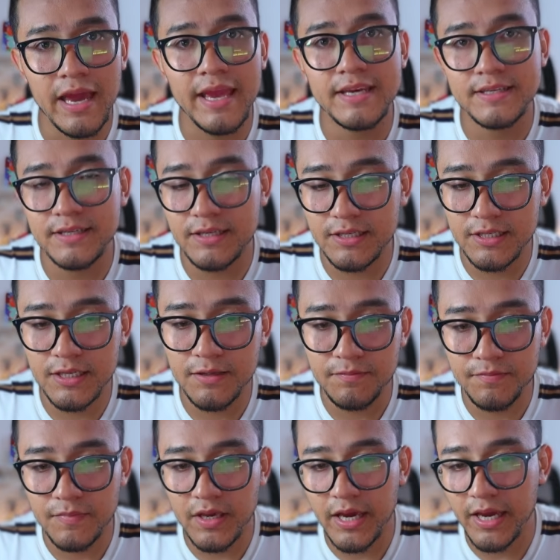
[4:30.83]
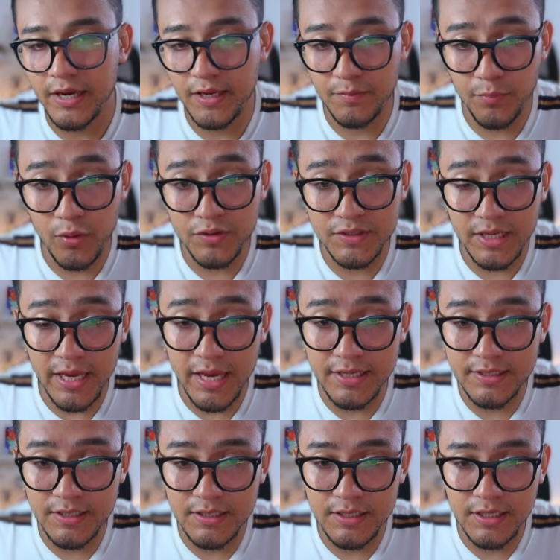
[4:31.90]
ACD, and it points
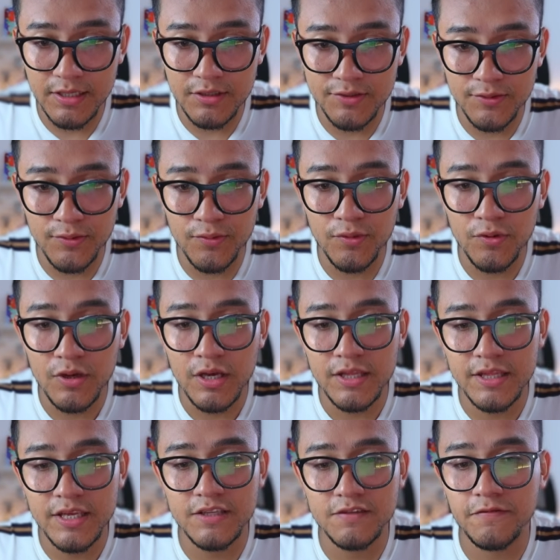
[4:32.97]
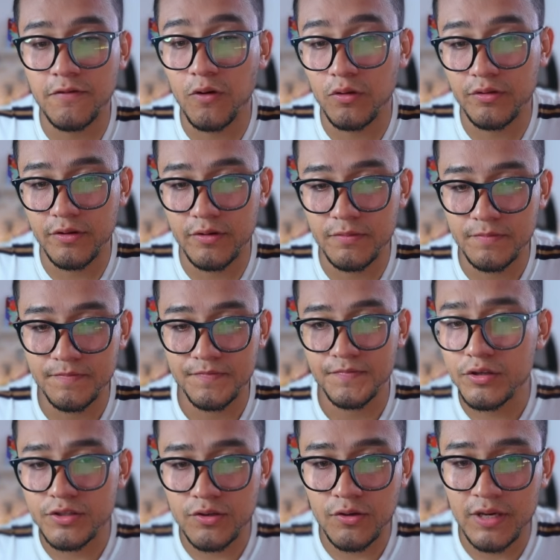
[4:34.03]
ACD to this folder.
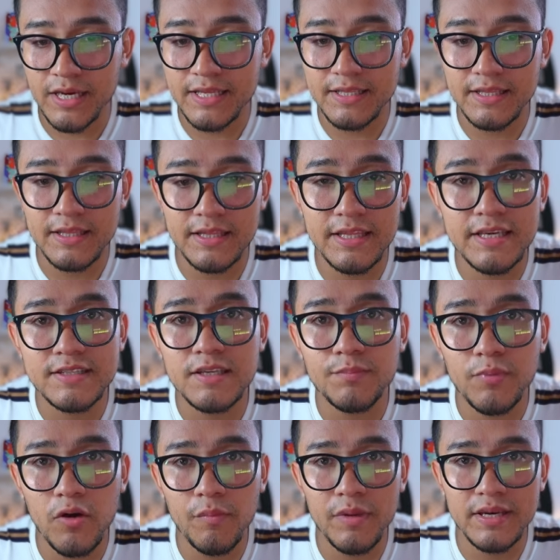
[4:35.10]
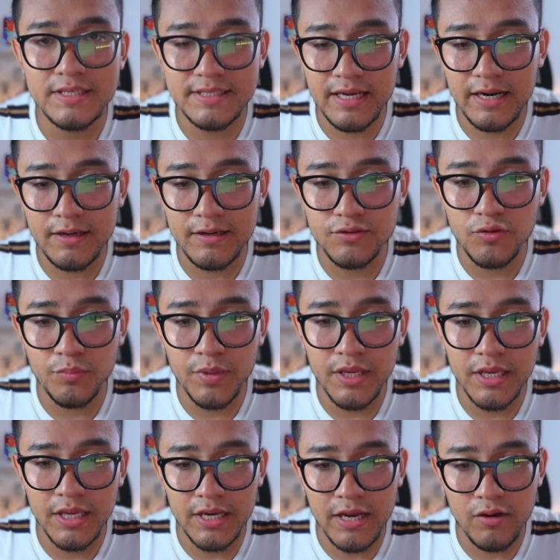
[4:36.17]
Also, this deployment is targeted to
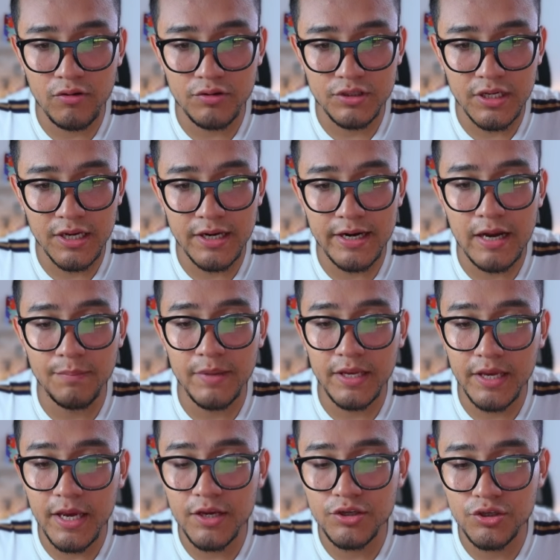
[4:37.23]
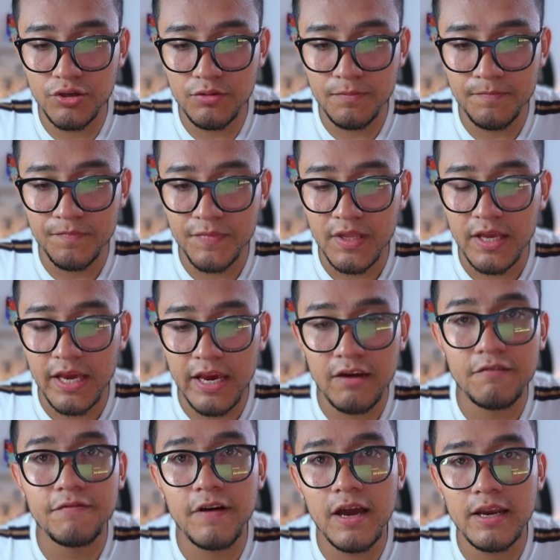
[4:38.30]
be in a container application.
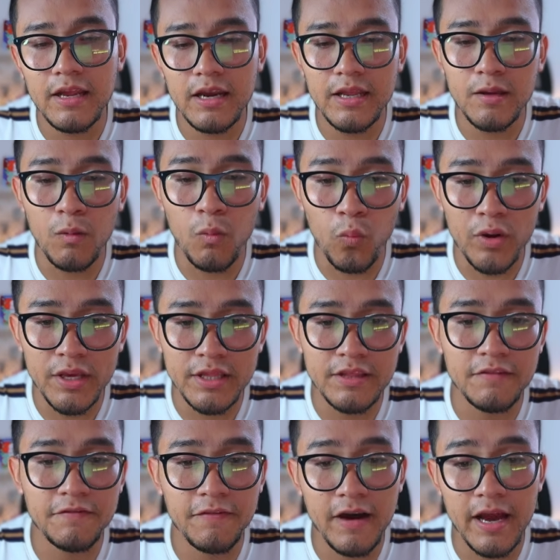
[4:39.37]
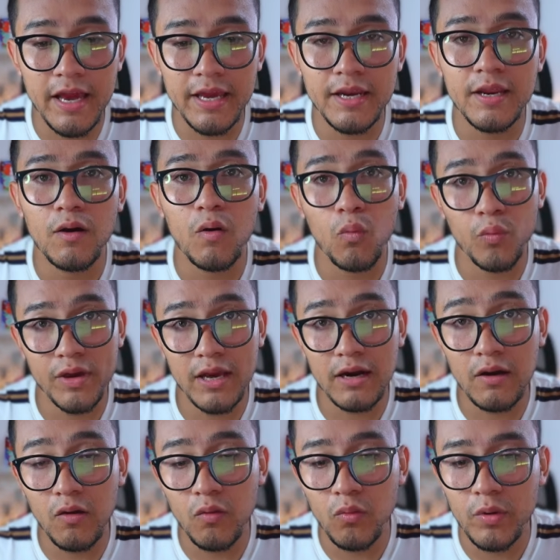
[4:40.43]
And finally, we
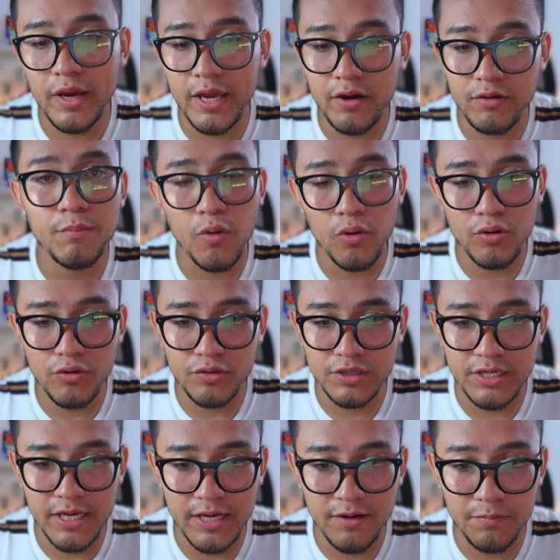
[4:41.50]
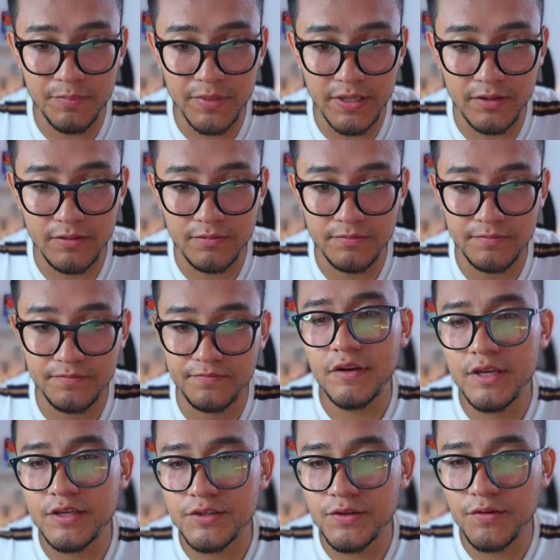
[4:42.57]
allow a remote container build.
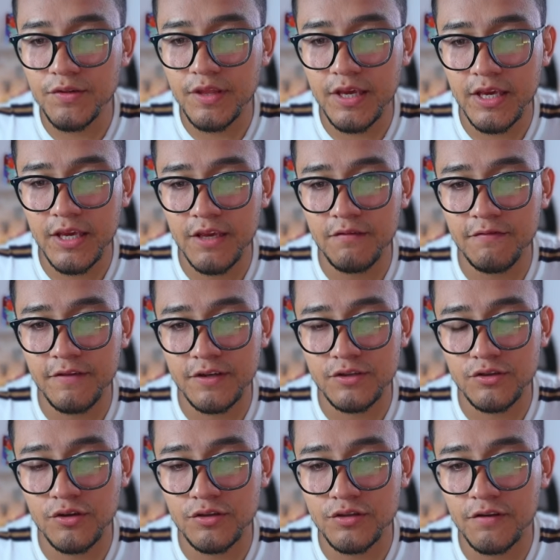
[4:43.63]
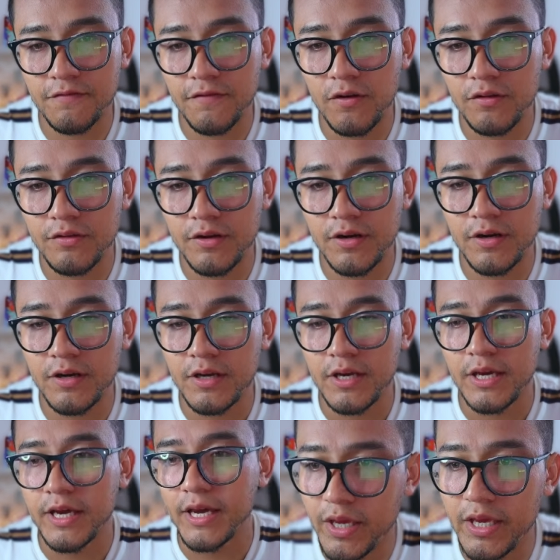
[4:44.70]
Moving into the infrastructure folder,
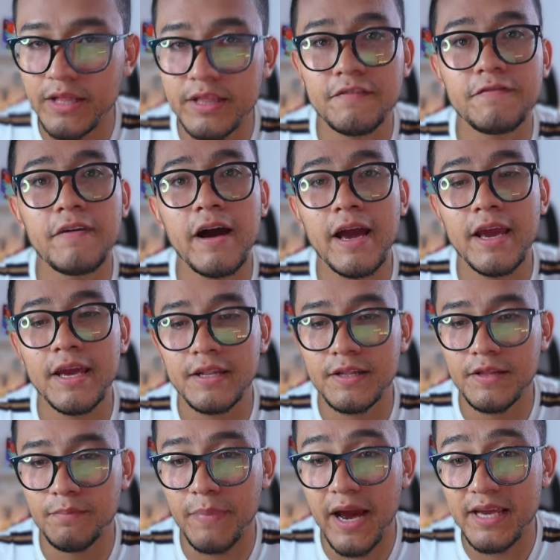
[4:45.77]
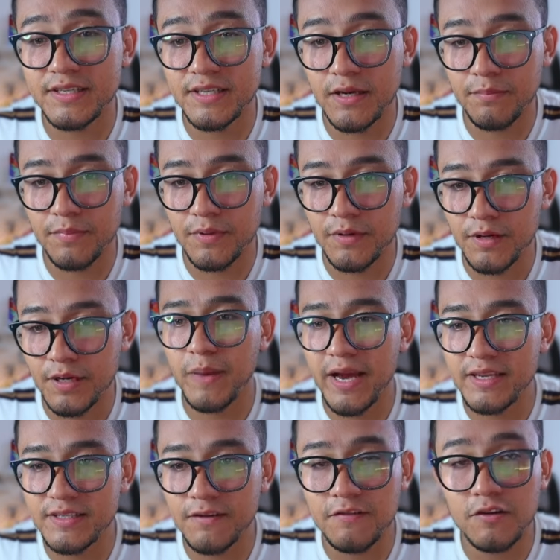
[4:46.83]
we define the Bicep. This
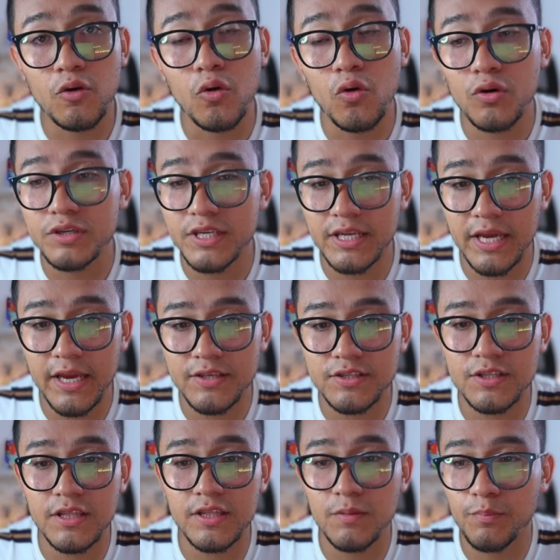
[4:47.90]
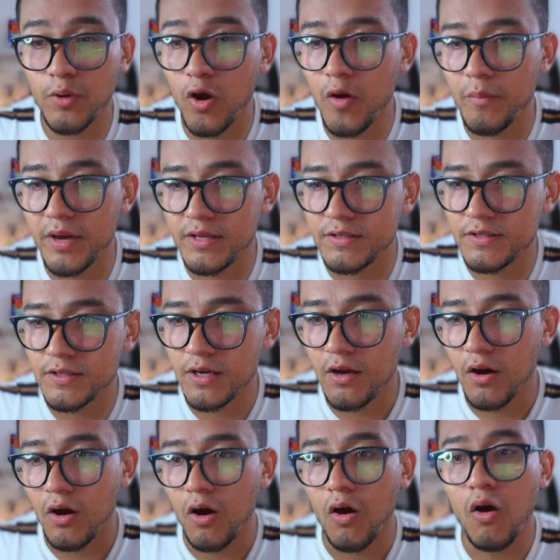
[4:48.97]
Bicep coordinates the deployments
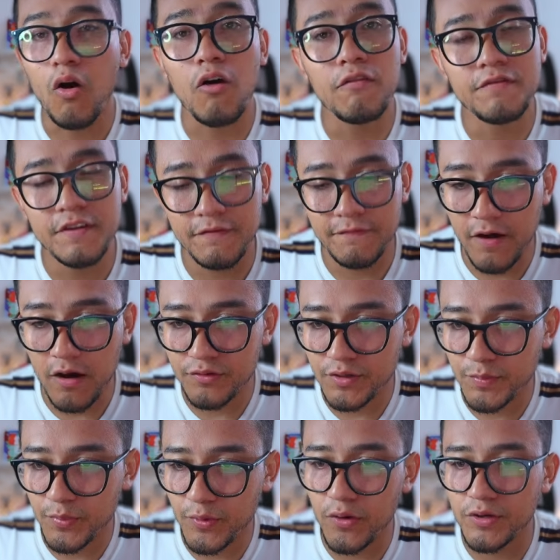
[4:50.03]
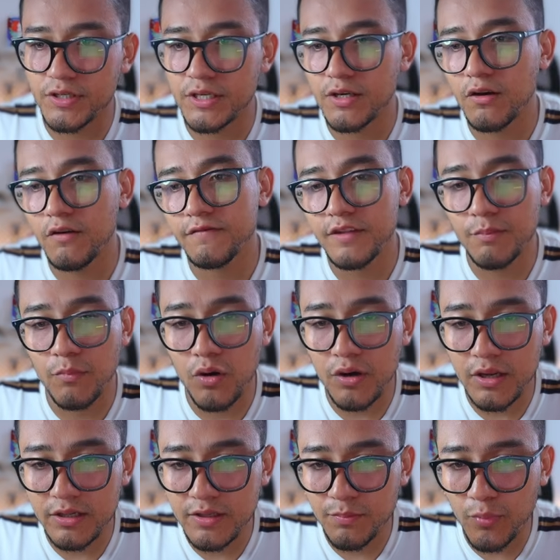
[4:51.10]
of the Foundry project, of the
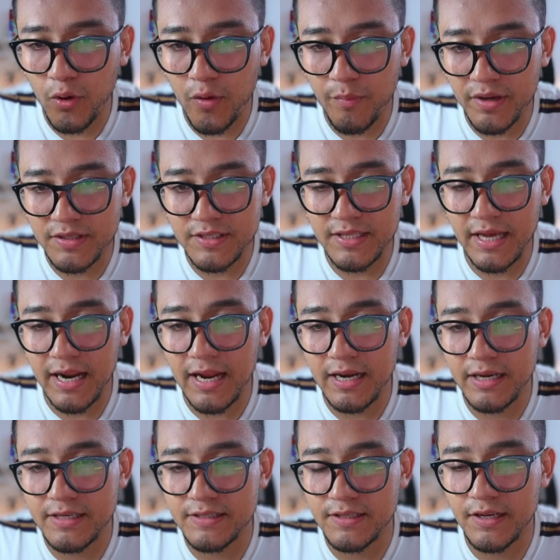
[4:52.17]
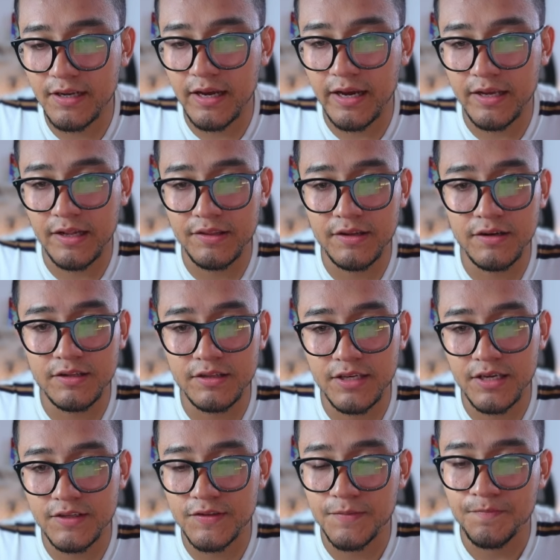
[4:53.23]
model deployments that are listed under
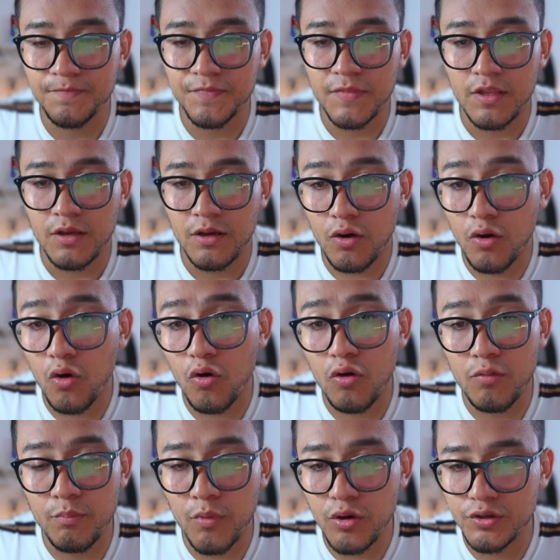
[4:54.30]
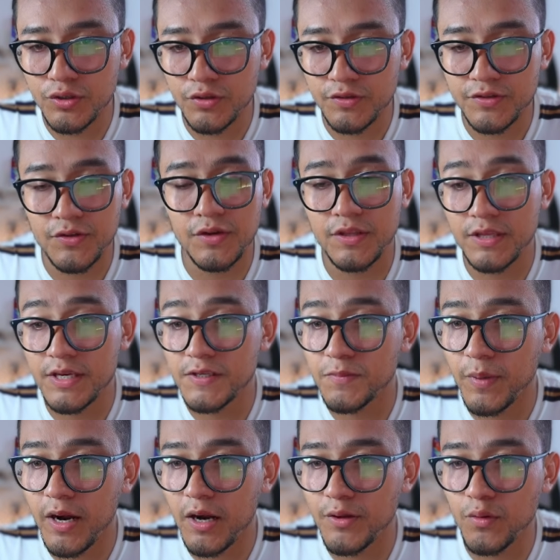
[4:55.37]
this core modules. In this
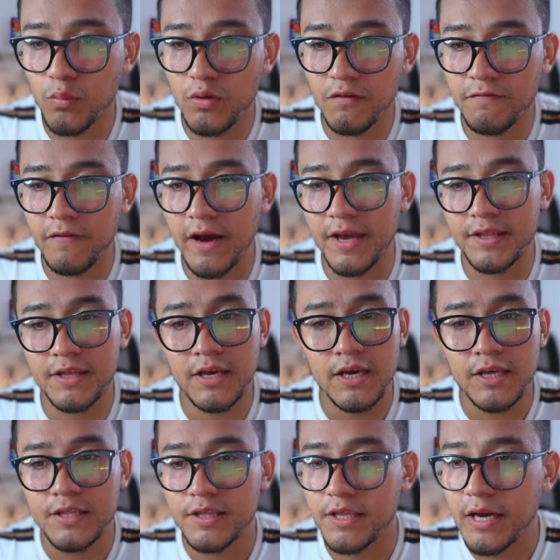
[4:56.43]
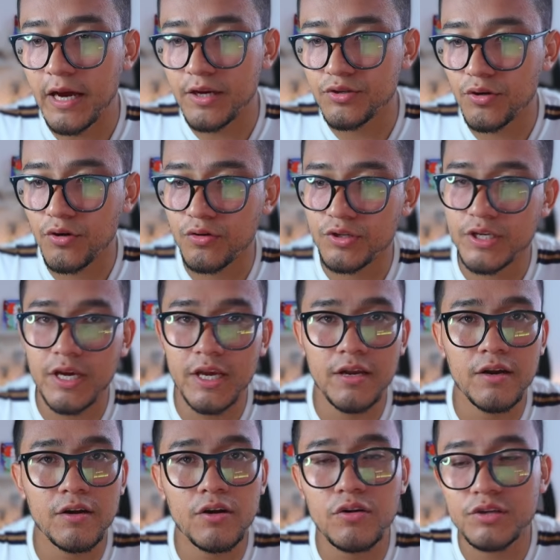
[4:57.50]
part, you will find the Azure
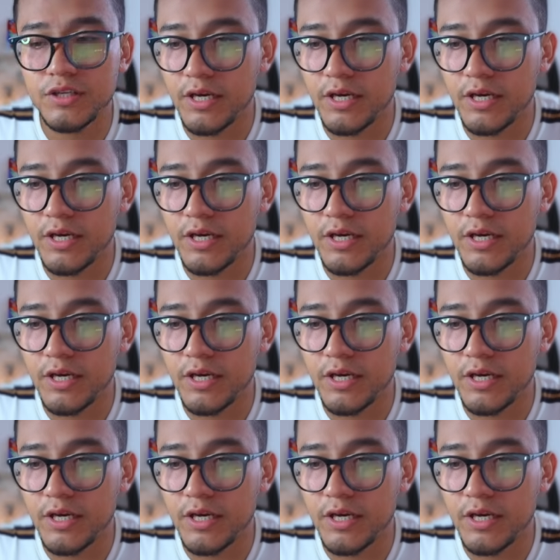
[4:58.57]
Container